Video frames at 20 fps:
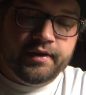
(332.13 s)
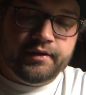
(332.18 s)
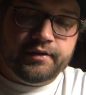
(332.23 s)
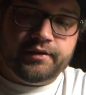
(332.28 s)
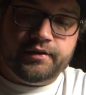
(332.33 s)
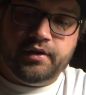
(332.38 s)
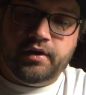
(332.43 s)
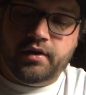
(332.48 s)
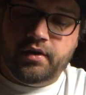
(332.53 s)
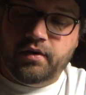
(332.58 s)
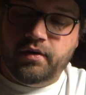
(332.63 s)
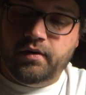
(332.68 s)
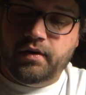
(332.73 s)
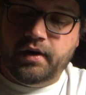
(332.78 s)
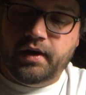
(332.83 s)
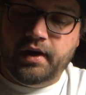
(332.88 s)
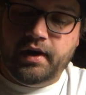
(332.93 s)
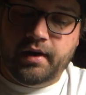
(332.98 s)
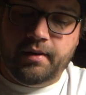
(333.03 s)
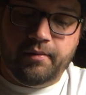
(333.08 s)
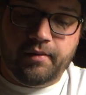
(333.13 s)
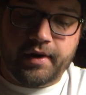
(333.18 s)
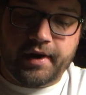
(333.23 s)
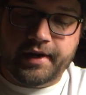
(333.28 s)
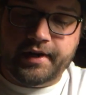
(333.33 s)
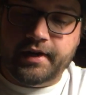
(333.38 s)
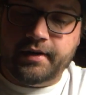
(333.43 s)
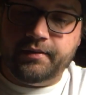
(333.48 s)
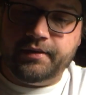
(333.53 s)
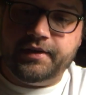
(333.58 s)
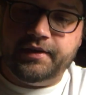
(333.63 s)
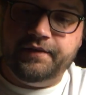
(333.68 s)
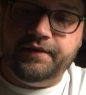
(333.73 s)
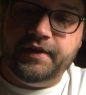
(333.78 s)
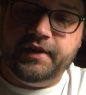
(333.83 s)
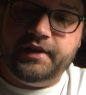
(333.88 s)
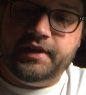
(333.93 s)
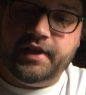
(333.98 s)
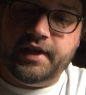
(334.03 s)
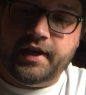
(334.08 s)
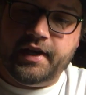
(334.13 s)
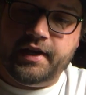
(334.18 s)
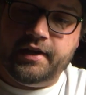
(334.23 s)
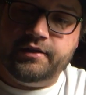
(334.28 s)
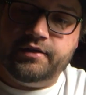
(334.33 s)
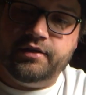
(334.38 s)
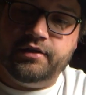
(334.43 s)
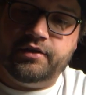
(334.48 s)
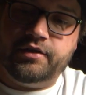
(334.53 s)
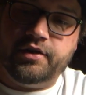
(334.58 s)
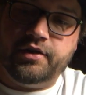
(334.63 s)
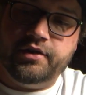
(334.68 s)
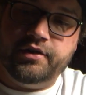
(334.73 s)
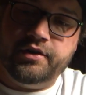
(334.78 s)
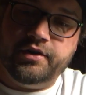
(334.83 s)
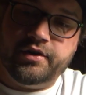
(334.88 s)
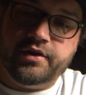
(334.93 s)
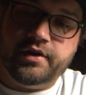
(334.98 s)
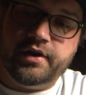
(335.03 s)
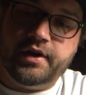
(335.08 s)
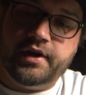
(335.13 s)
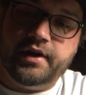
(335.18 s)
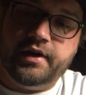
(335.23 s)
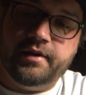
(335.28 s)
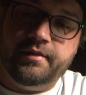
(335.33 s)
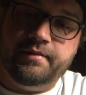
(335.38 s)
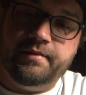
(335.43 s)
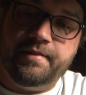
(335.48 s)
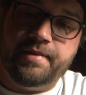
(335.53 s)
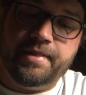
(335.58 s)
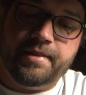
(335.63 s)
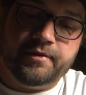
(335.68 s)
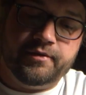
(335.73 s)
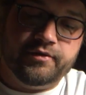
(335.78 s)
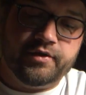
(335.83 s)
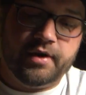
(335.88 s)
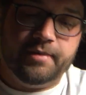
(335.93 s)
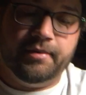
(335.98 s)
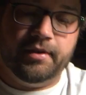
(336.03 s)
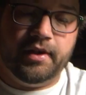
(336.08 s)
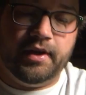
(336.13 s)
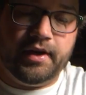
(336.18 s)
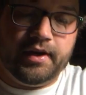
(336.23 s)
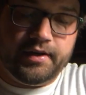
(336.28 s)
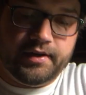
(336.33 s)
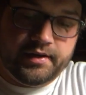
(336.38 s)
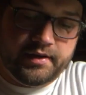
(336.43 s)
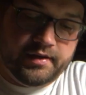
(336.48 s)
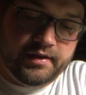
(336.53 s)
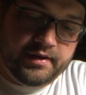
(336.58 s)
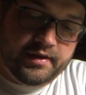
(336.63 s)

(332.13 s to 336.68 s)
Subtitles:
So what I did with the VTA is you turn your Dremel on,